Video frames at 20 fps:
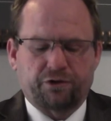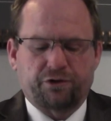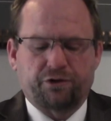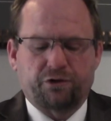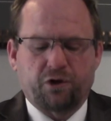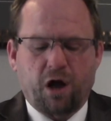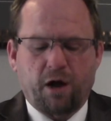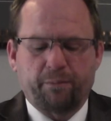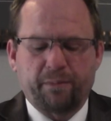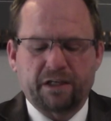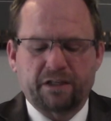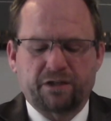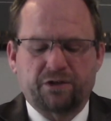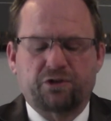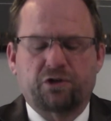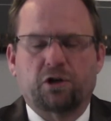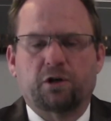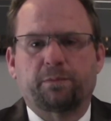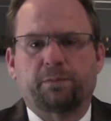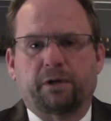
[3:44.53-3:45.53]
do not
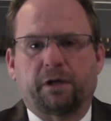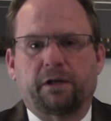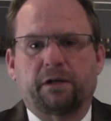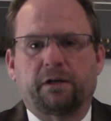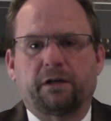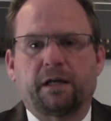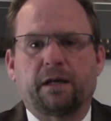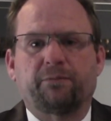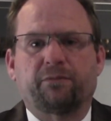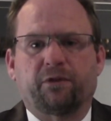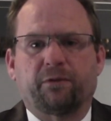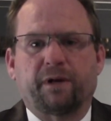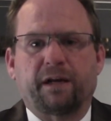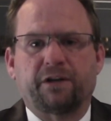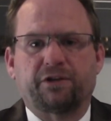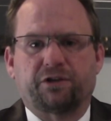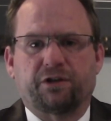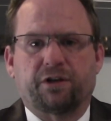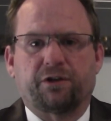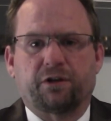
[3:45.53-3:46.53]
misinterpret
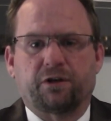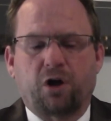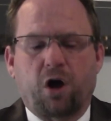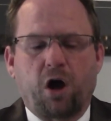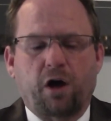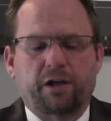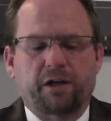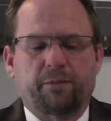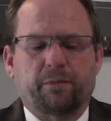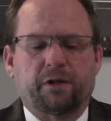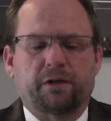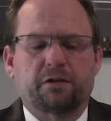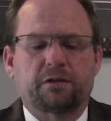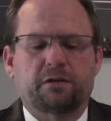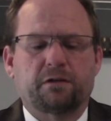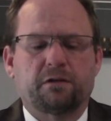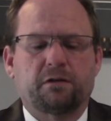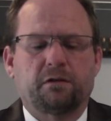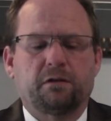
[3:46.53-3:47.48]
information in the documents.